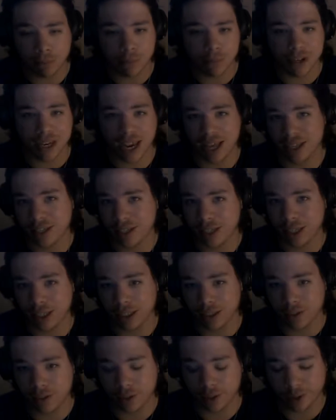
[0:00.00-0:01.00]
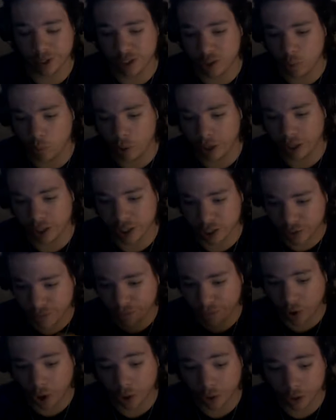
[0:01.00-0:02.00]
testing series where his
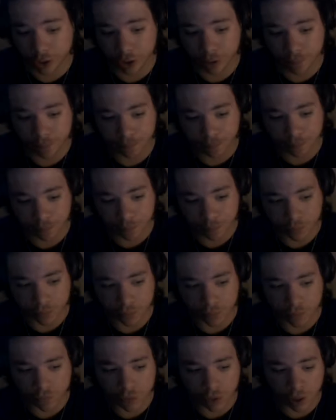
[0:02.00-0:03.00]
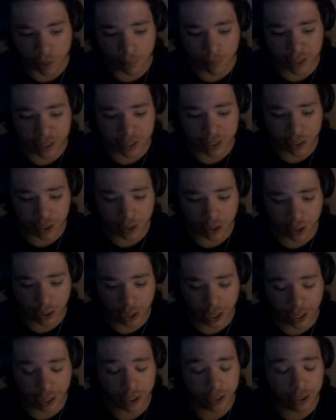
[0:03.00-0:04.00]
father basically
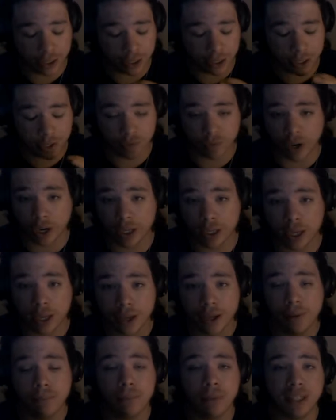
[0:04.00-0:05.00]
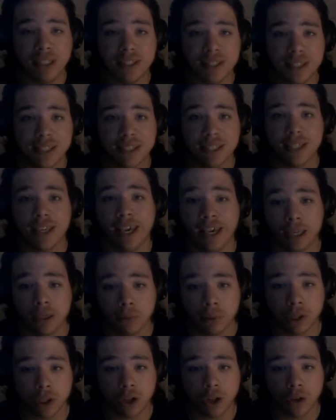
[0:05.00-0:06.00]
and his friend makes this game
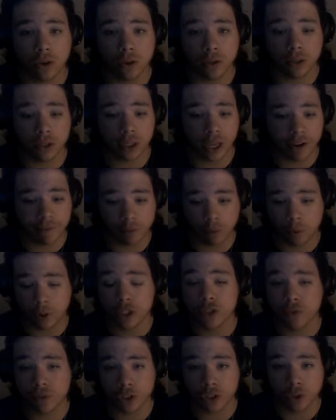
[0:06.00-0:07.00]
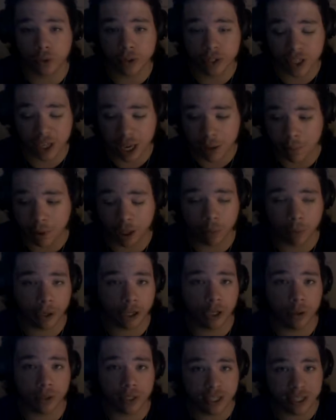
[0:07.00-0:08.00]
called Everyone's Virtual Escape, by the way
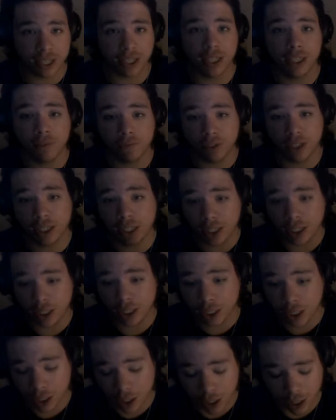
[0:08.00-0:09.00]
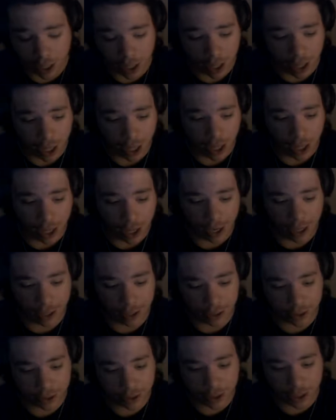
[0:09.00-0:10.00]
known as EVE.
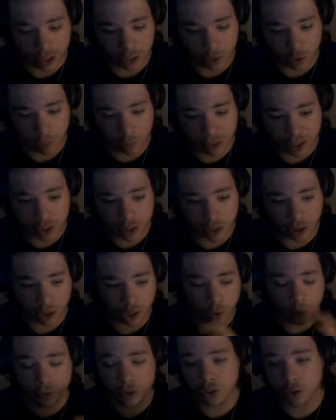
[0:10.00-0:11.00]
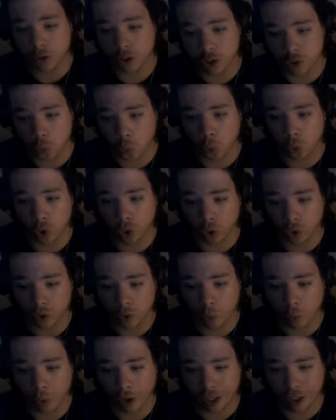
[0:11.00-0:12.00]
And you basically go into this world
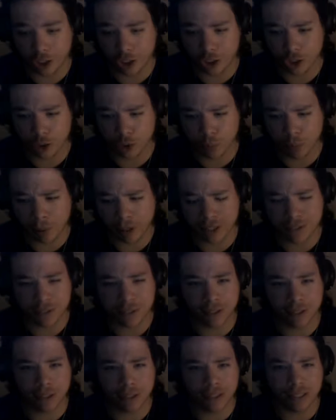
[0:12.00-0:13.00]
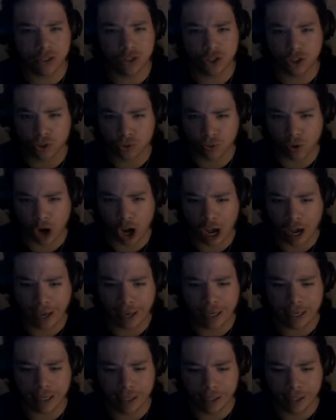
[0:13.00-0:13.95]
where you basically try